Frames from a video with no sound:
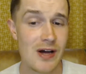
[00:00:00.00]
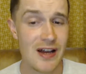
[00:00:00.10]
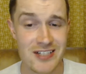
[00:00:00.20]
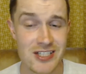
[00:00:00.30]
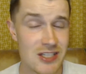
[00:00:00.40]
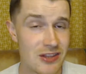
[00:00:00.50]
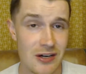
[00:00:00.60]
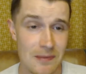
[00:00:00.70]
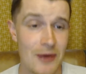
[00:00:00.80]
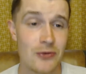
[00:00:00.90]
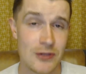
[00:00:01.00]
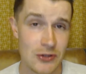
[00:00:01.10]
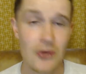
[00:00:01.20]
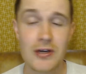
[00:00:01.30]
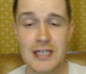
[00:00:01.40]
us than about the
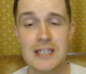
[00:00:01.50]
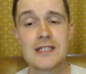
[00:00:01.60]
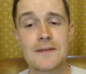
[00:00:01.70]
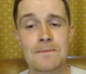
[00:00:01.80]
donkeys."